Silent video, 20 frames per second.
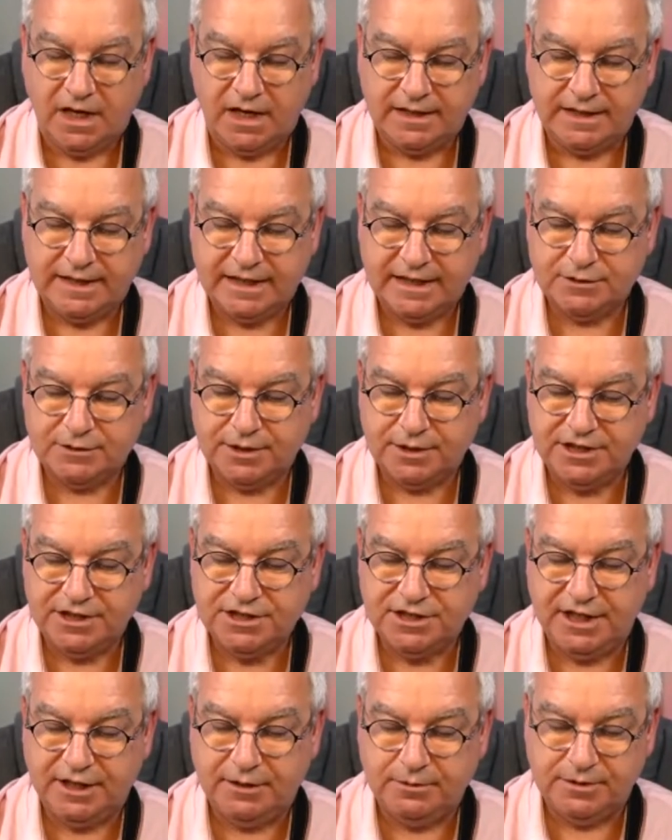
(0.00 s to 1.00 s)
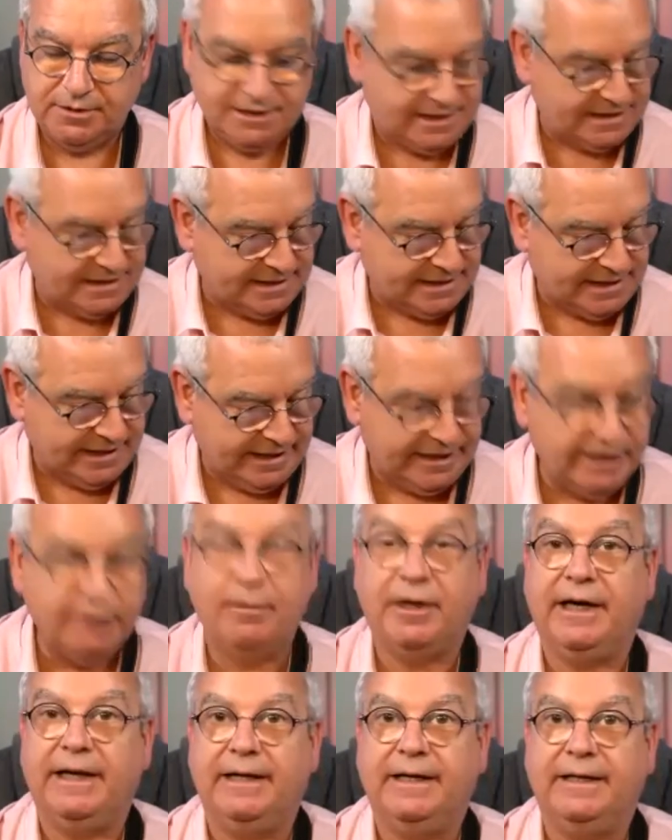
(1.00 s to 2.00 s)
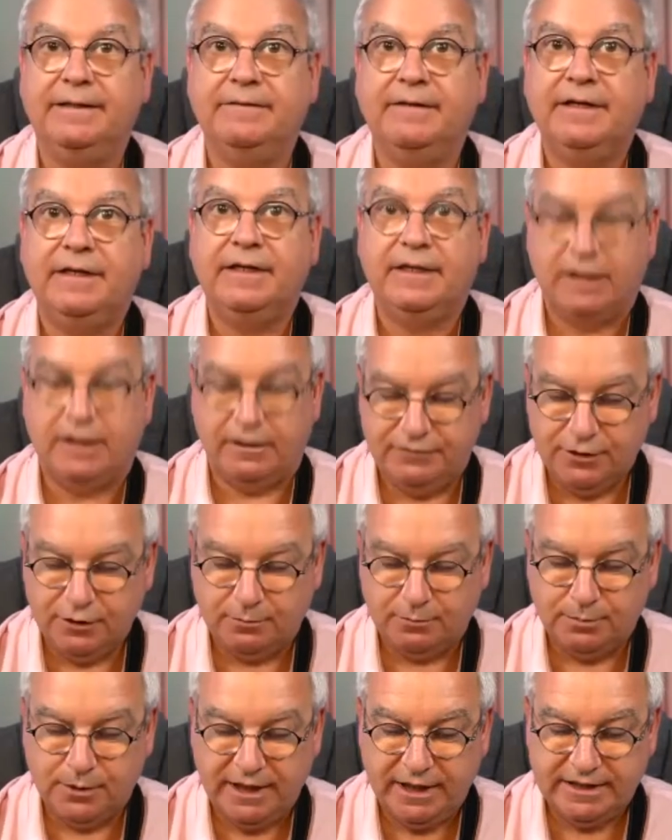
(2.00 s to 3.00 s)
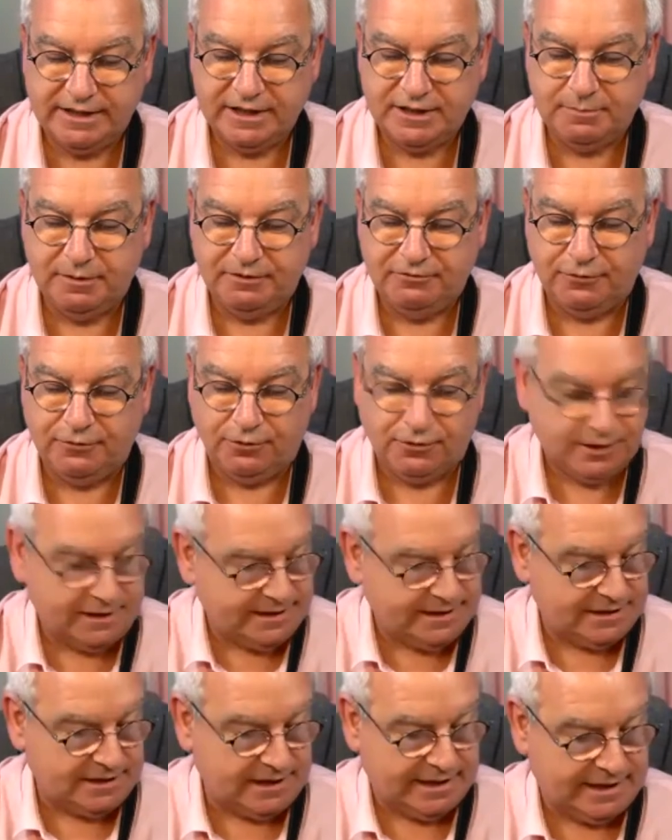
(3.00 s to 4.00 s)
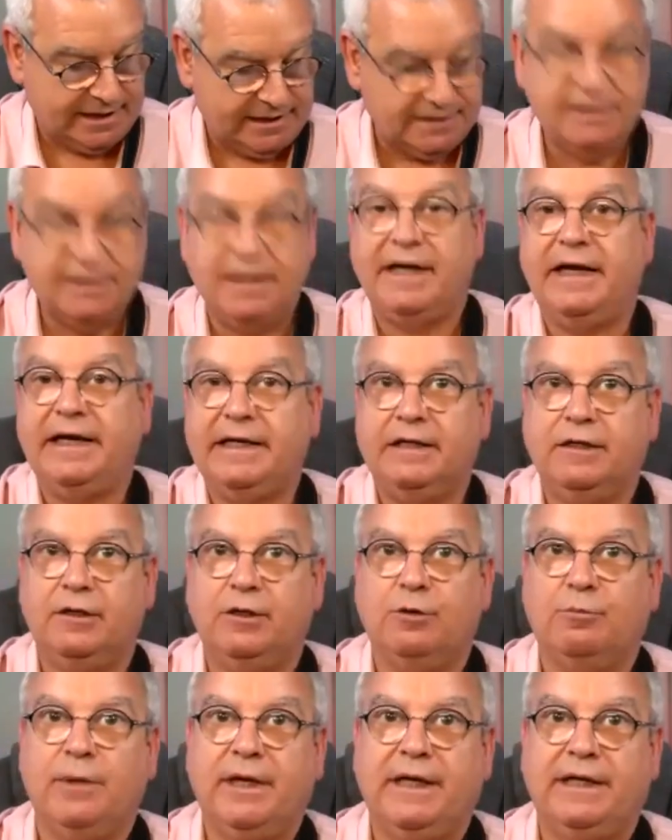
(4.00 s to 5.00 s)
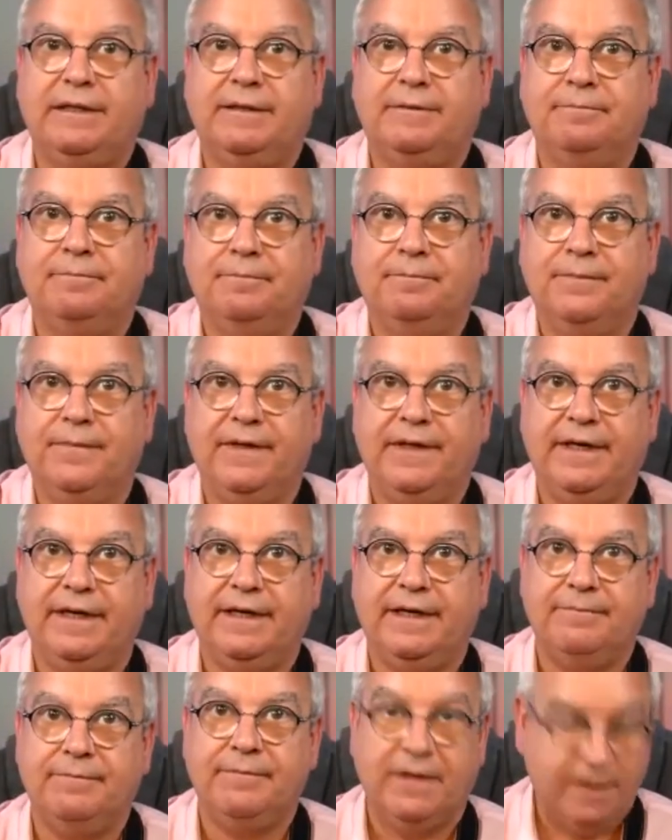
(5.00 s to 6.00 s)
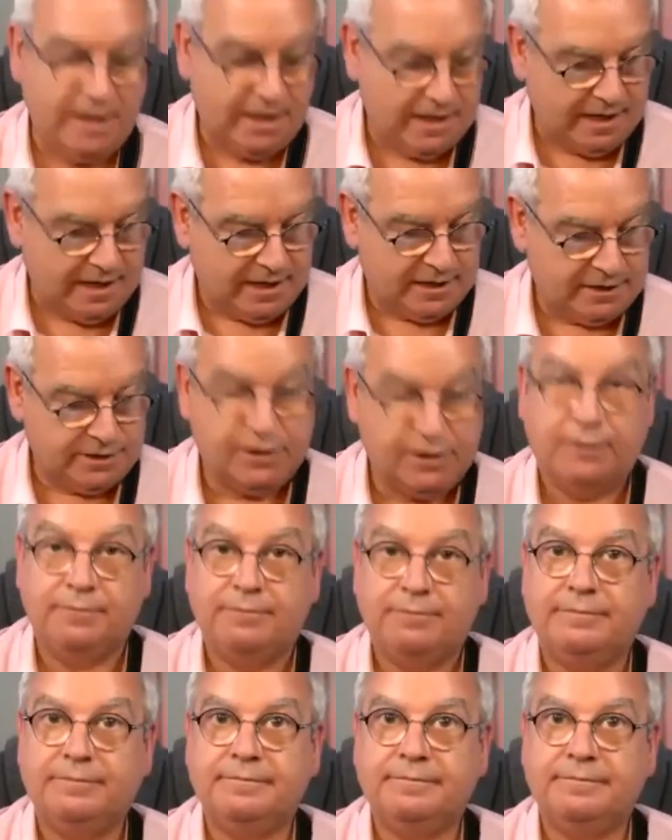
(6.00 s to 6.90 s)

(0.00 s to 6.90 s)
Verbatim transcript: the next one in sequence is an E minor. Now, if you've not played this before, this is like a diagonal pattern. Yeah. So